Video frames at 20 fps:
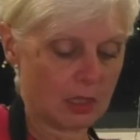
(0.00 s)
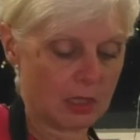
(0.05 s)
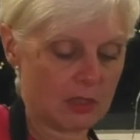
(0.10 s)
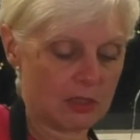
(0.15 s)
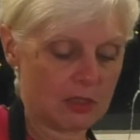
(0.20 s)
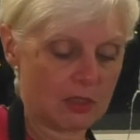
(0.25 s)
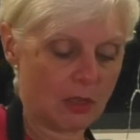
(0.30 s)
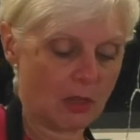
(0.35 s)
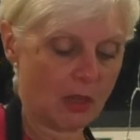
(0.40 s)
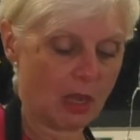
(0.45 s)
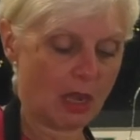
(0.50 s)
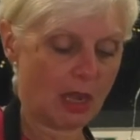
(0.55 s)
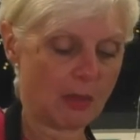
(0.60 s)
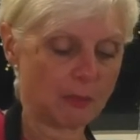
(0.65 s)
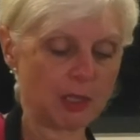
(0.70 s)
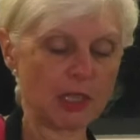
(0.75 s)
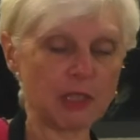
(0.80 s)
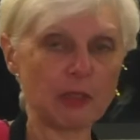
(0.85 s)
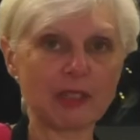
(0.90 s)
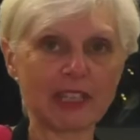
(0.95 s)
So I'm
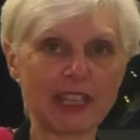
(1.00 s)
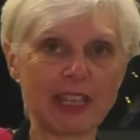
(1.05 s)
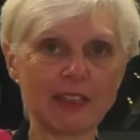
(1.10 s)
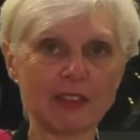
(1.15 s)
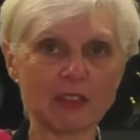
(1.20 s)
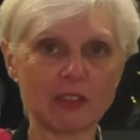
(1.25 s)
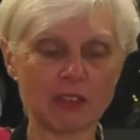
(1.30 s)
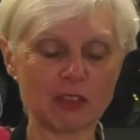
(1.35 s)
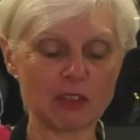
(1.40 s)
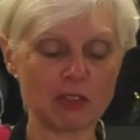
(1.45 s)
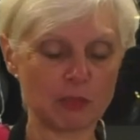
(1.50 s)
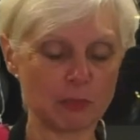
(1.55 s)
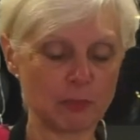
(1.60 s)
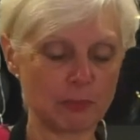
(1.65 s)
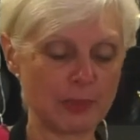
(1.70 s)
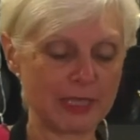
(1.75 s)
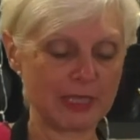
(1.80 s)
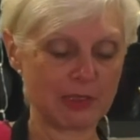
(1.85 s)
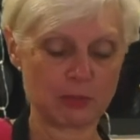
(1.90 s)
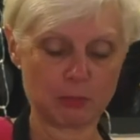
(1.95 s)
going to get a
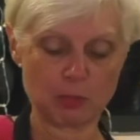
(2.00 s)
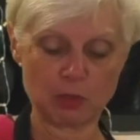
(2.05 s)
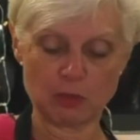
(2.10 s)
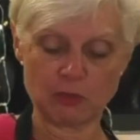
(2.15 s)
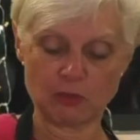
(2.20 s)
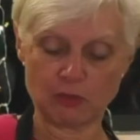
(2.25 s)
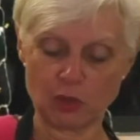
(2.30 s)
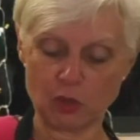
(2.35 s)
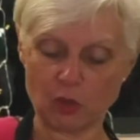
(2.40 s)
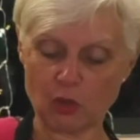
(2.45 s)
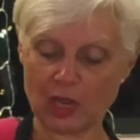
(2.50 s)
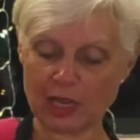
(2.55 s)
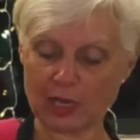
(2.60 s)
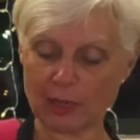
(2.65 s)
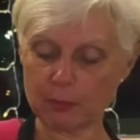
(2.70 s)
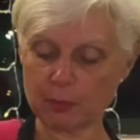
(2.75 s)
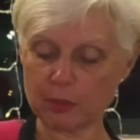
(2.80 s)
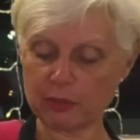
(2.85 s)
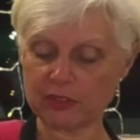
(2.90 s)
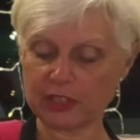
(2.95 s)
big spoonful and
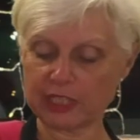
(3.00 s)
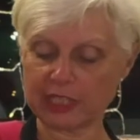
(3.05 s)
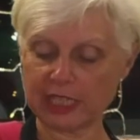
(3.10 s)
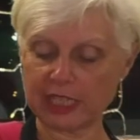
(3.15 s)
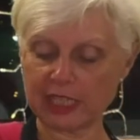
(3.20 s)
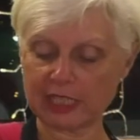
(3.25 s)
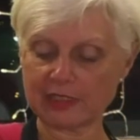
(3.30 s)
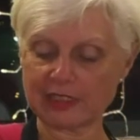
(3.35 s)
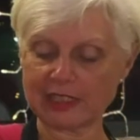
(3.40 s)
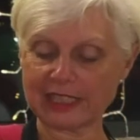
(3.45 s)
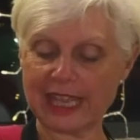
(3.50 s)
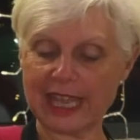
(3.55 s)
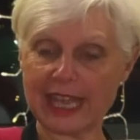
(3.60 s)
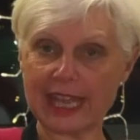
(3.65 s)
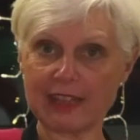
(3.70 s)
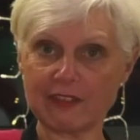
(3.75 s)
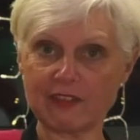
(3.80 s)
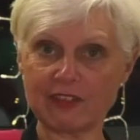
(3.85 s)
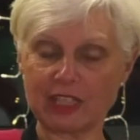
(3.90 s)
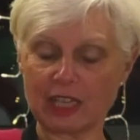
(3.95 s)
I'm putting it
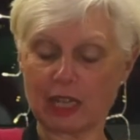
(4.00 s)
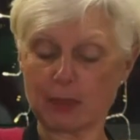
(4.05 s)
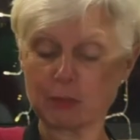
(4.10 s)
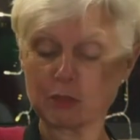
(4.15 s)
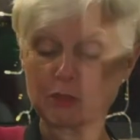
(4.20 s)
carefully. I'm going